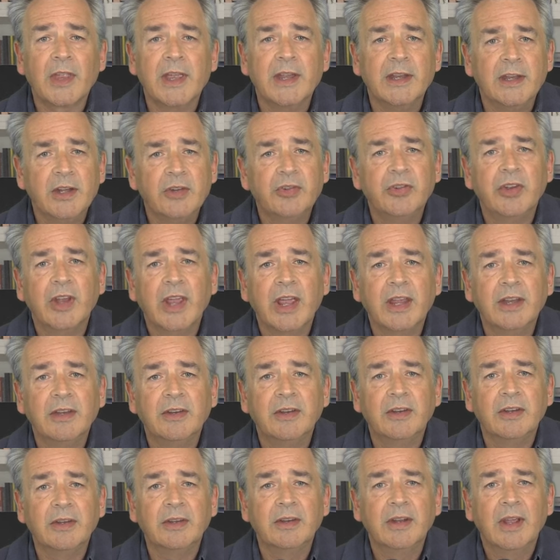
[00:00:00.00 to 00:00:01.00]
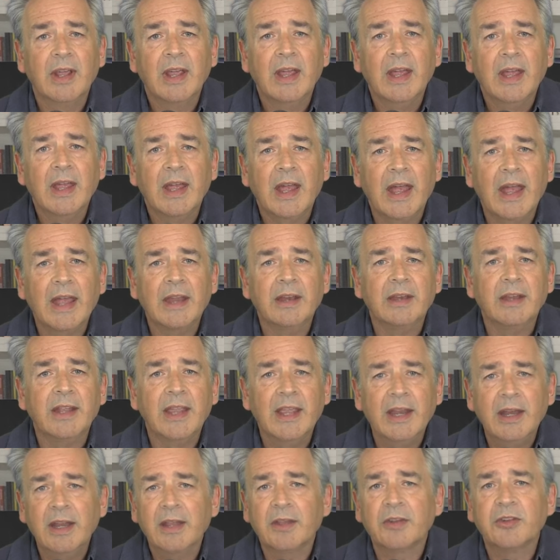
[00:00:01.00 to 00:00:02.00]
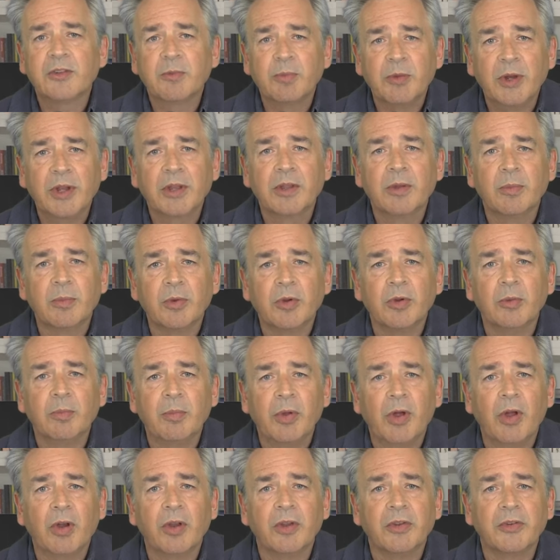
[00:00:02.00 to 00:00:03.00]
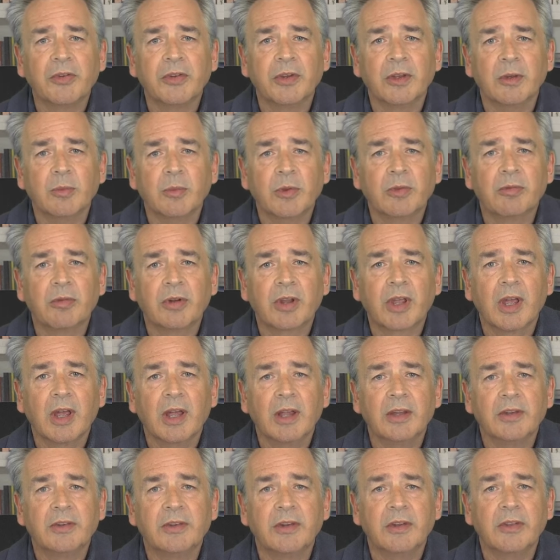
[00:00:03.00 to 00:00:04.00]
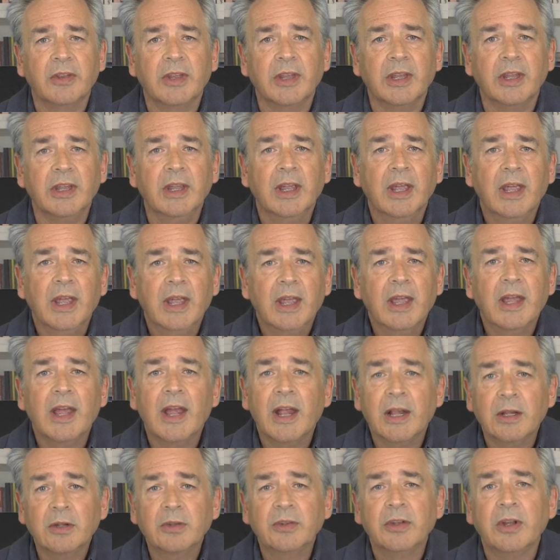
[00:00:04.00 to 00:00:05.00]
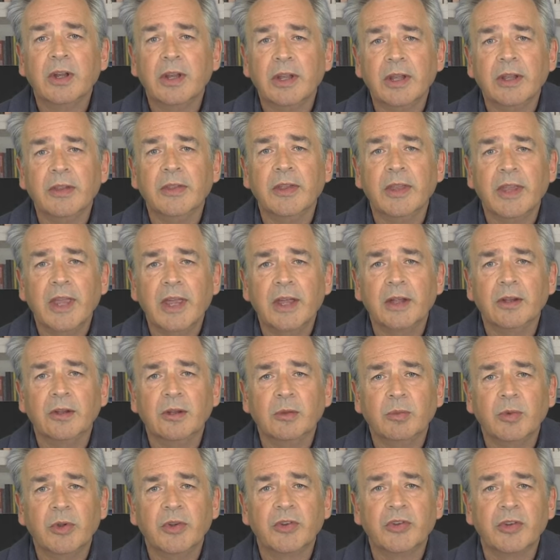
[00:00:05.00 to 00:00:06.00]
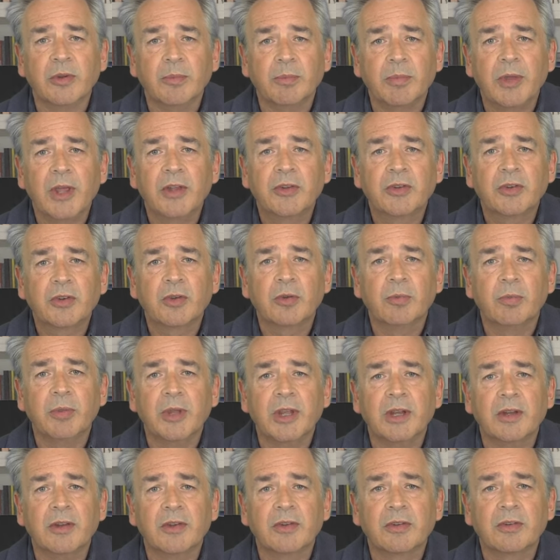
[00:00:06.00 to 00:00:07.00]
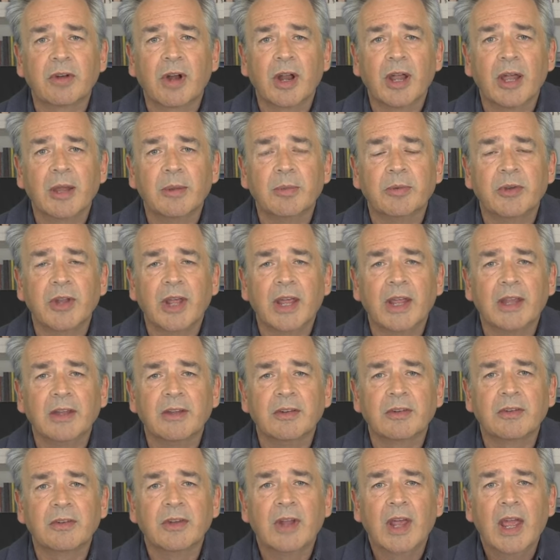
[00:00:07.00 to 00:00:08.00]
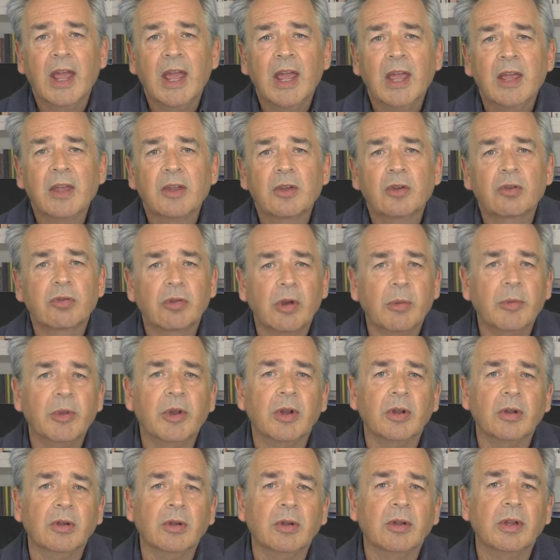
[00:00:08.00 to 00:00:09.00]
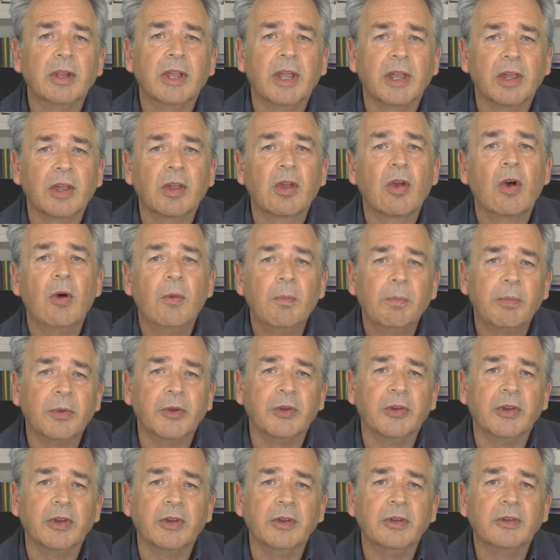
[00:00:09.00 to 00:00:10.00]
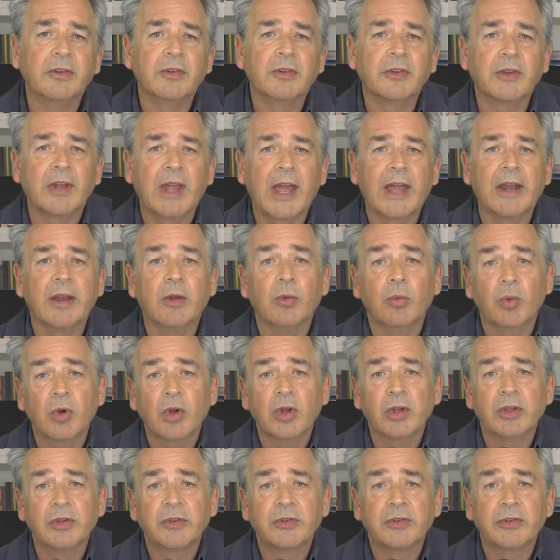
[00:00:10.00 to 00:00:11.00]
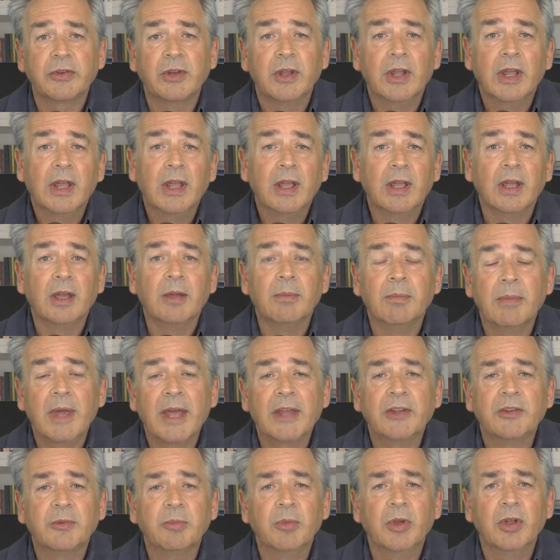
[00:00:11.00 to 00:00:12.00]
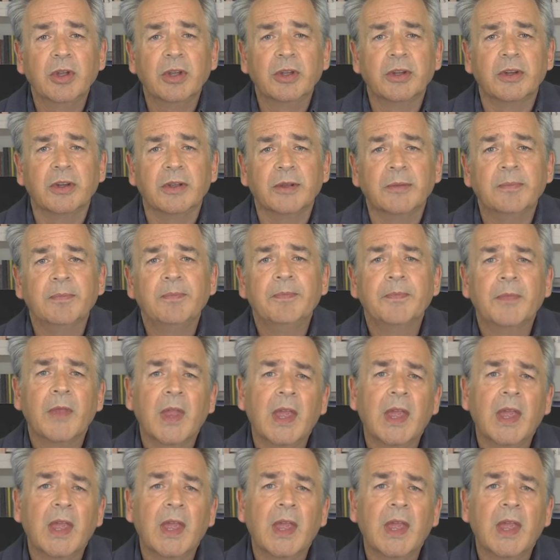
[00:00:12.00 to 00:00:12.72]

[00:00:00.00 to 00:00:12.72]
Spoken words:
initiated an inexplicable policy with regard to the elderly and the ill, which at best could be described as criminal incompetence and at worst mass murder.